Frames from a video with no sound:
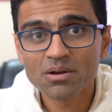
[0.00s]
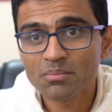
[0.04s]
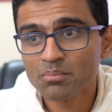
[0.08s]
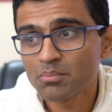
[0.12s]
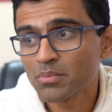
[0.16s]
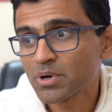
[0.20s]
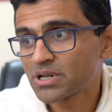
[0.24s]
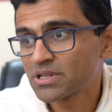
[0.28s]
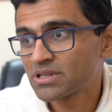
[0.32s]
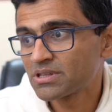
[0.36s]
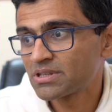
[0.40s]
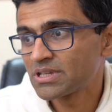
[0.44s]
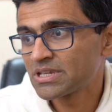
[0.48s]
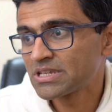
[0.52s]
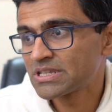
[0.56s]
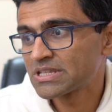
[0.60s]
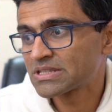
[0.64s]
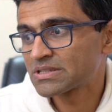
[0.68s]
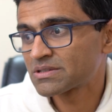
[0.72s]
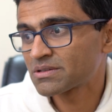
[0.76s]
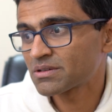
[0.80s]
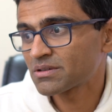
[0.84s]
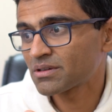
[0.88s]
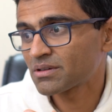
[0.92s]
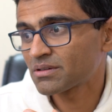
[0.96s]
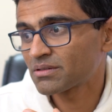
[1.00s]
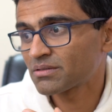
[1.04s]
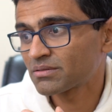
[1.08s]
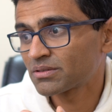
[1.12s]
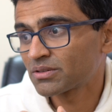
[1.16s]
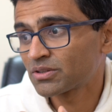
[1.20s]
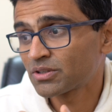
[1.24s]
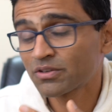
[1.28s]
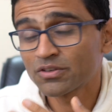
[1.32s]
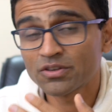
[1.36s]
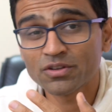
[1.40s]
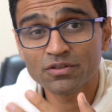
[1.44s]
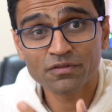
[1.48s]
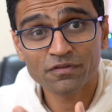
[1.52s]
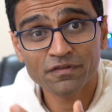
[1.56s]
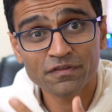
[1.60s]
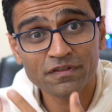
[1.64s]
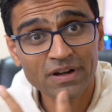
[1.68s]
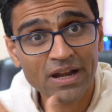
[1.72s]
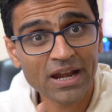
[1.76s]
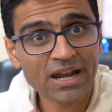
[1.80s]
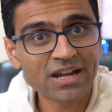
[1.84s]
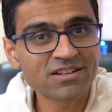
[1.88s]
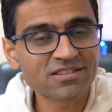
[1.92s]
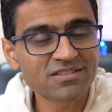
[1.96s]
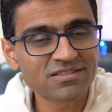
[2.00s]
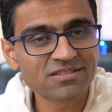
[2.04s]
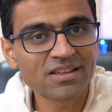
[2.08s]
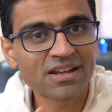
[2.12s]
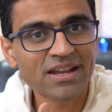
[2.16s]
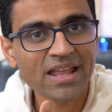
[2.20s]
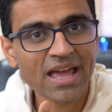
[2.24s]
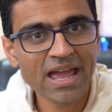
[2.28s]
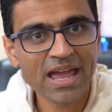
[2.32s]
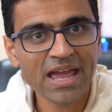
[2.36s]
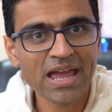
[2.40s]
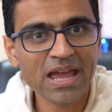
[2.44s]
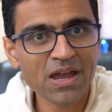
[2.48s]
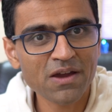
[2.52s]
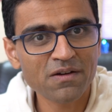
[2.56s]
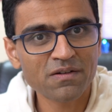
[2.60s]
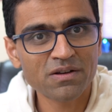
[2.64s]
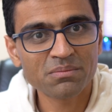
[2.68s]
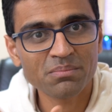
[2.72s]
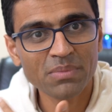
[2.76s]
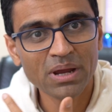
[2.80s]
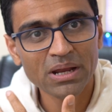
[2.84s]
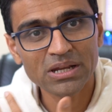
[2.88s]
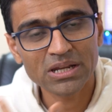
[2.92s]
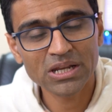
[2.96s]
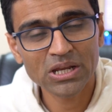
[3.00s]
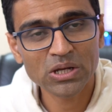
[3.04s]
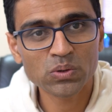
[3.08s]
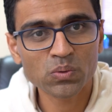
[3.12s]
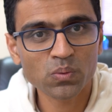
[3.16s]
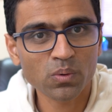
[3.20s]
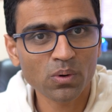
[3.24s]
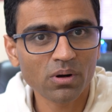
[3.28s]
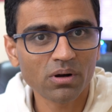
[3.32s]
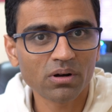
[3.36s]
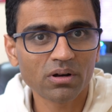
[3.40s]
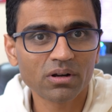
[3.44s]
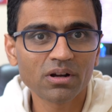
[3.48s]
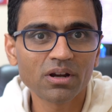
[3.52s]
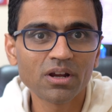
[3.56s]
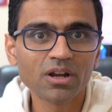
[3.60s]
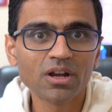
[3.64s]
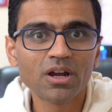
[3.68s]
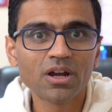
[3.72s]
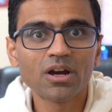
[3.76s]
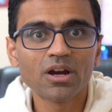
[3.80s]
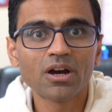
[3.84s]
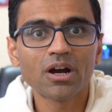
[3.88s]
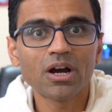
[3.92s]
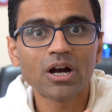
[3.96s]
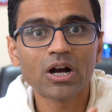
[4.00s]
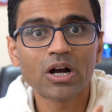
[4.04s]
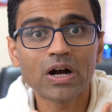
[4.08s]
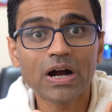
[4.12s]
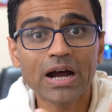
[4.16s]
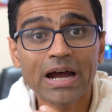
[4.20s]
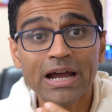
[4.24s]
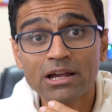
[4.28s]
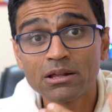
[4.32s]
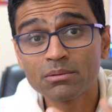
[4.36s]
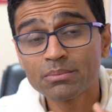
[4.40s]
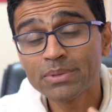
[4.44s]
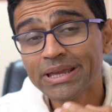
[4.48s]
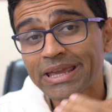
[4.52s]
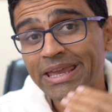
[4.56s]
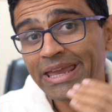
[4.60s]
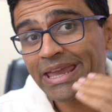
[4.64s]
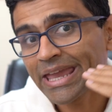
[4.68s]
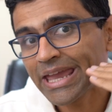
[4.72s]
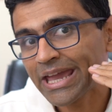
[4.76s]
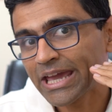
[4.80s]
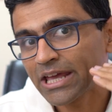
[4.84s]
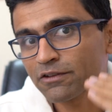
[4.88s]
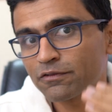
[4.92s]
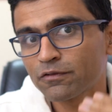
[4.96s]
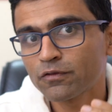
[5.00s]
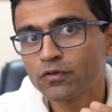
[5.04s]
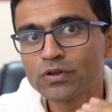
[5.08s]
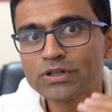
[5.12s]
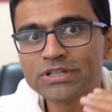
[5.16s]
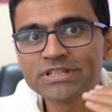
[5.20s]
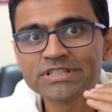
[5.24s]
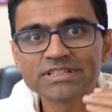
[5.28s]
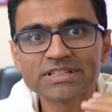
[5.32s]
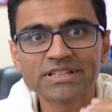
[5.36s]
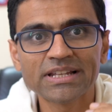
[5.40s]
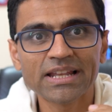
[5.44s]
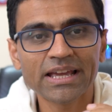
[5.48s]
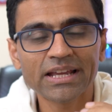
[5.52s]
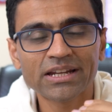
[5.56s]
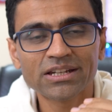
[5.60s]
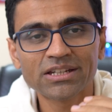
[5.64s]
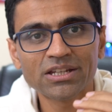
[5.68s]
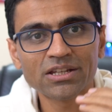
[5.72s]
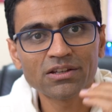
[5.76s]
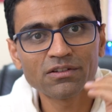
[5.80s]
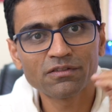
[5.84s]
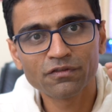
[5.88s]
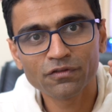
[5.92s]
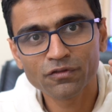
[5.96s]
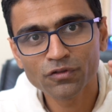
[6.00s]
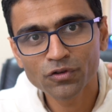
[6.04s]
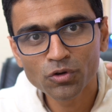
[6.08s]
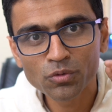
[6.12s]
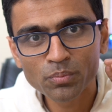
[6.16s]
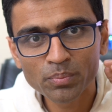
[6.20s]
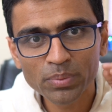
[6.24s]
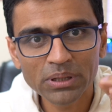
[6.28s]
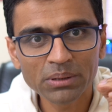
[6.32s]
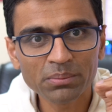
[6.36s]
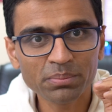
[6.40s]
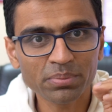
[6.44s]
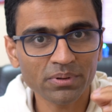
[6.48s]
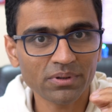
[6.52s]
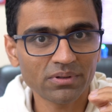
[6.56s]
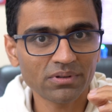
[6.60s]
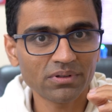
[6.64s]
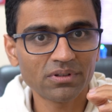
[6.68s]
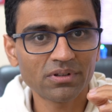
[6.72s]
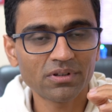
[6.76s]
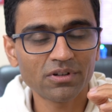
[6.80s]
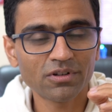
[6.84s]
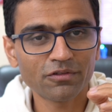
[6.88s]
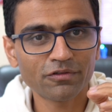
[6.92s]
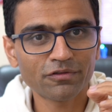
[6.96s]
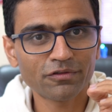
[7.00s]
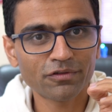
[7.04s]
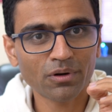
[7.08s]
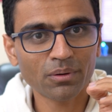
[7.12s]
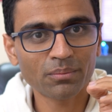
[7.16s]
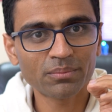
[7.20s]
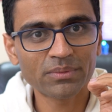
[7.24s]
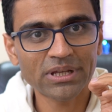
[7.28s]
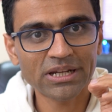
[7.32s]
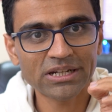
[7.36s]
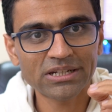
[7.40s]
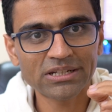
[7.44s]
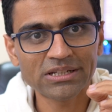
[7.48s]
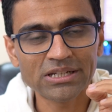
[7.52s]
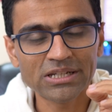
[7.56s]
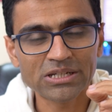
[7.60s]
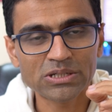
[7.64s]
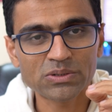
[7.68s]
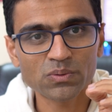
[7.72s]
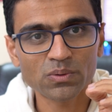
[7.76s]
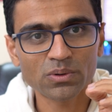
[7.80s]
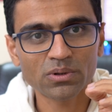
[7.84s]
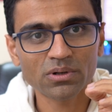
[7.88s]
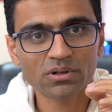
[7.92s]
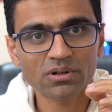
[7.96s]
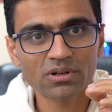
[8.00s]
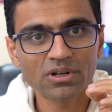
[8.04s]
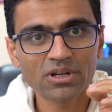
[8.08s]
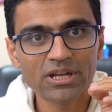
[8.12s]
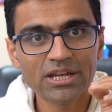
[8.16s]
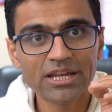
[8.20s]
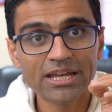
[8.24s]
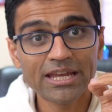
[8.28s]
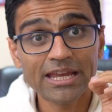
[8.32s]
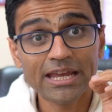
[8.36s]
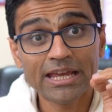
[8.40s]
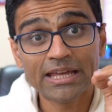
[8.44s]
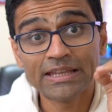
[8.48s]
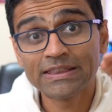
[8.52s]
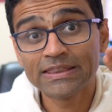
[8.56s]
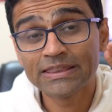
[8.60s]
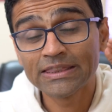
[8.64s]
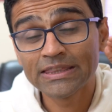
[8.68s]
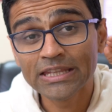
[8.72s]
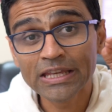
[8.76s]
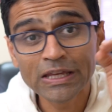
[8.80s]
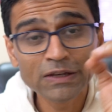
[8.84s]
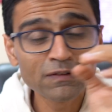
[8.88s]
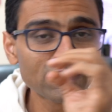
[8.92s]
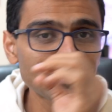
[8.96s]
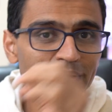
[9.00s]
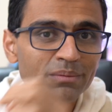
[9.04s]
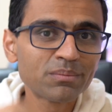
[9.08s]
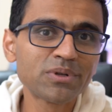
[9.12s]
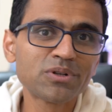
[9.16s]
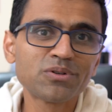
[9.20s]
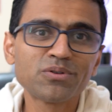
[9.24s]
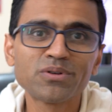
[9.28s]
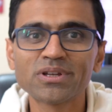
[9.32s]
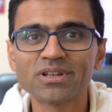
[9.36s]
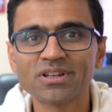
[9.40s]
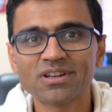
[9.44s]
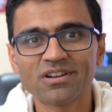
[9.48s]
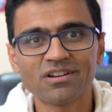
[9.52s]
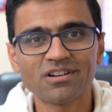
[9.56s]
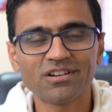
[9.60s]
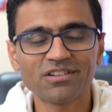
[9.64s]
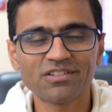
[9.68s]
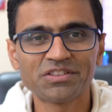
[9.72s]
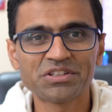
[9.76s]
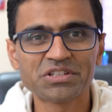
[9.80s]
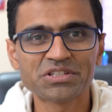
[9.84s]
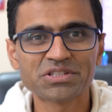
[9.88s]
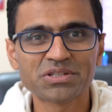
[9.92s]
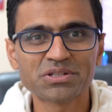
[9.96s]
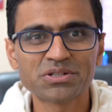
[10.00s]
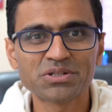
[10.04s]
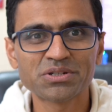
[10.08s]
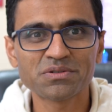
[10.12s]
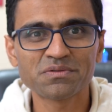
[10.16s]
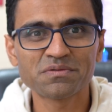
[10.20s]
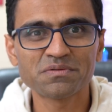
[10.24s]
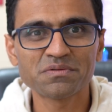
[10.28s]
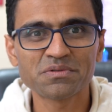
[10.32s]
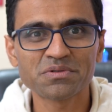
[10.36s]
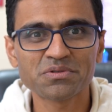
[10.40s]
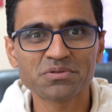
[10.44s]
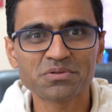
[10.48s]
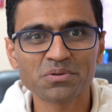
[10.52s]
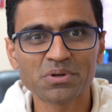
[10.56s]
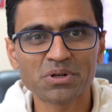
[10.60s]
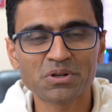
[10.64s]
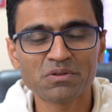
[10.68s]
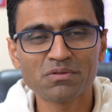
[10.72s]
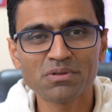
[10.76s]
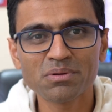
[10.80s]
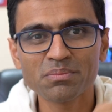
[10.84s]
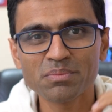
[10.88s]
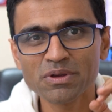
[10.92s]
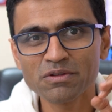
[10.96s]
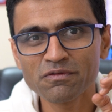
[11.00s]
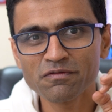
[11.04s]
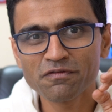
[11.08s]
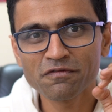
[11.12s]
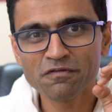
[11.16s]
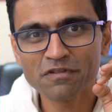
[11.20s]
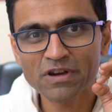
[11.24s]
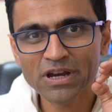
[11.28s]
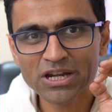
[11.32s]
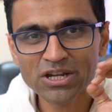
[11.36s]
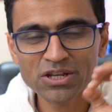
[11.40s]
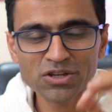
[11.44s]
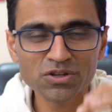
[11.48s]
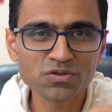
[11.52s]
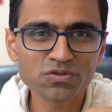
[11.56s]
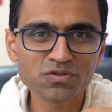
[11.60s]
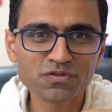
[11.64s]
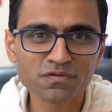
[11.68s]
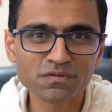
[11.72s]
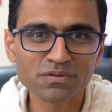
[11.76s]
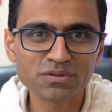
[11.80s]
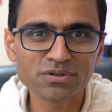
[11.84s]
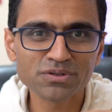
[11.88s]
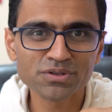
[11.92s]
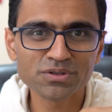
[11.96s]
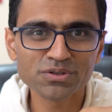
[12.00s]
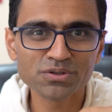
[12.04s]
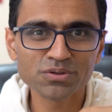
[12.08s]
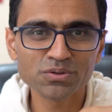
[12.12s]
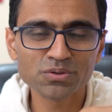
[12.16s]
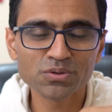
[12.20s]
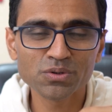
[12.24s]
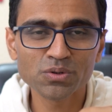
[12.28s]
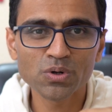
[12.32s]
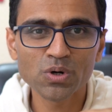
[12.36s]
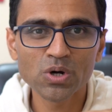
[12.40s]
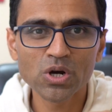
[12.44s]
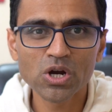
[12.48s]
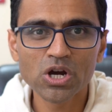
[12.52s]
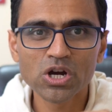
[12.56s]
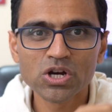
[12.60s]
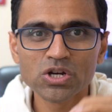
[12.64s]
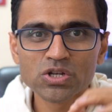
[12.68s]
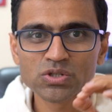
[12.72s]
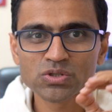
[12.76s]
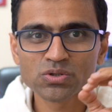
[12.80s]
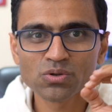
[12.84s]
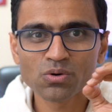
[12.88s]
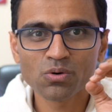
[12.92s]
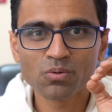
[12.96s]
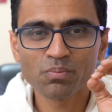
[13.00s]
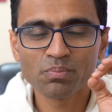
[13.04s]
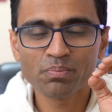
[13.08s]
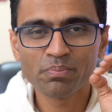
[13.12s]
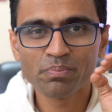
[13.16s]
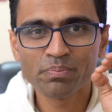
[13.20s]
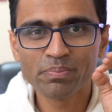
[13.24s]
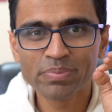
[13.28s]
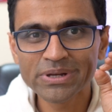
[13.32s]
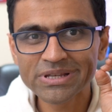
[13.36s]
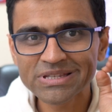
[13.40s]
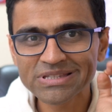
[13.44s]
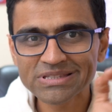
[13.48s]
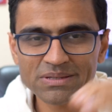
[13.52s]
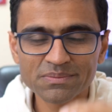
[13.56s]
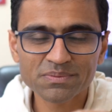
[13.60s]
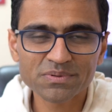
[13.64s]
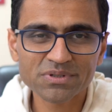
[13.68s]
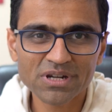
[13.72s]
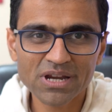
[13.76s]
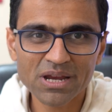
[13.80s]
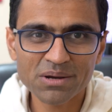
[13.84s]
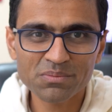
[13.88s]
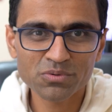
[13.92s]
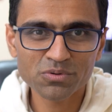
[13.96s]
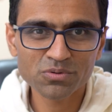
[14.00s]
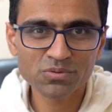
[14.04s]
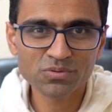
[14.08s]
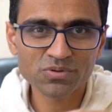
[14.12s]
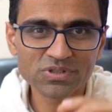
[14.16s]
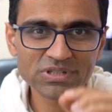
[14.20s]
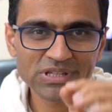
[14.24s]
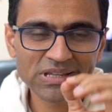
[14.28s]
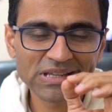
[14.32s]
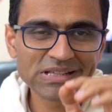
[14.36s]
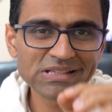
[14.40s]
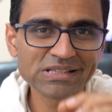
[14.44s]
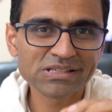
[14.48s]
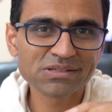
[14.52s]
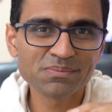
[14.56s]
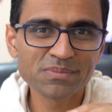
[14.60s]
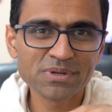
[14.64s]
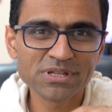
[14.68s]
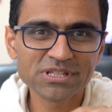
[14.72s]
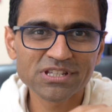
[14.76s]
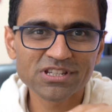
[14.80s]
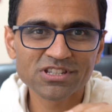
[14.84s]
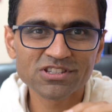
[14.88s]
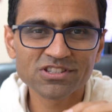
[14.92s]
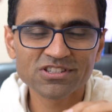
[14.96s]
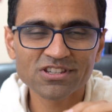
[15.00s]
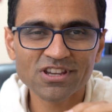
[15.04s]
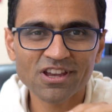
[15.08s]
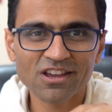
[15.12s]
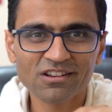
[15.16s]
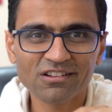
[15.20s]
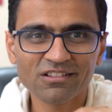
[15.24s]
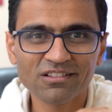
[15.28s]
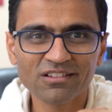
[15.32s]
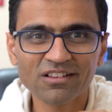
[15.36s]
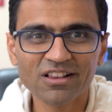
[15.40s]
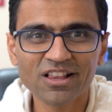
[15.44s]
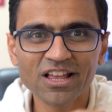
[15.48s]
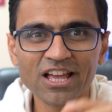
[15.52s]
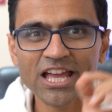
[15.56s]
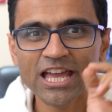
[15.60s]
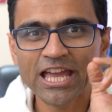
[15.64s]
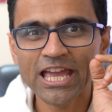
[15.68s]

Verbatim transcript: But these the friends that I have in my network, I'll be carefully selecting few people from that network, and they will be doing these interviews. So it will be very useful to you. So please subscribe to Skills Basics channel